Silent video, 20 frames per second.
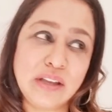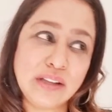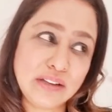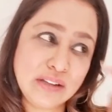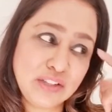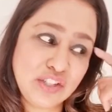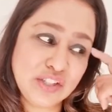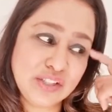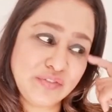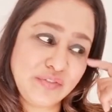and
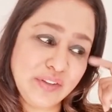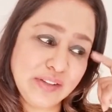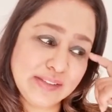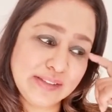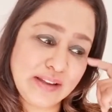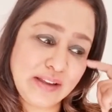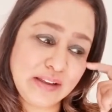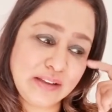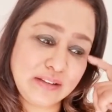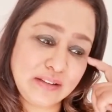it just
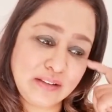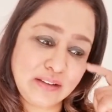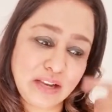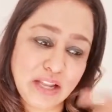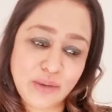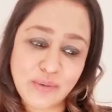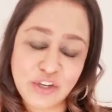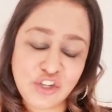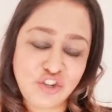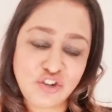feels like
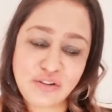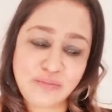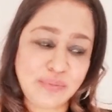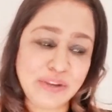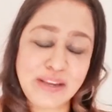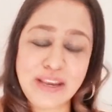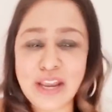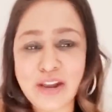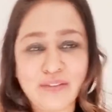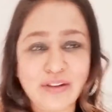now I shouldn't
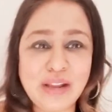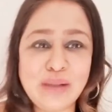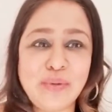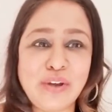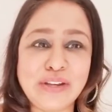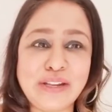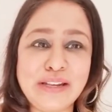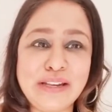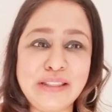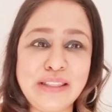be caring
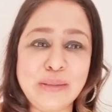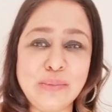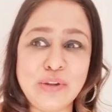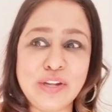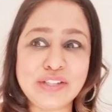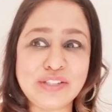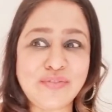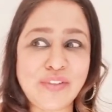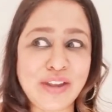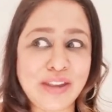about anything,
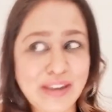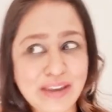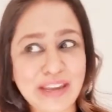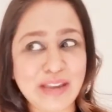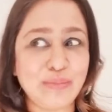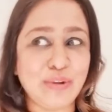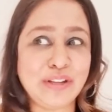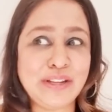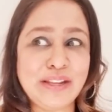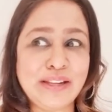because if I
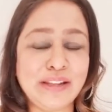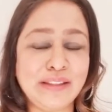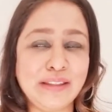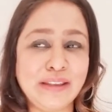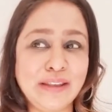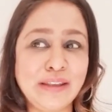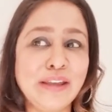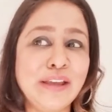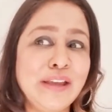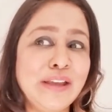care about
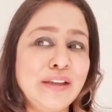anything,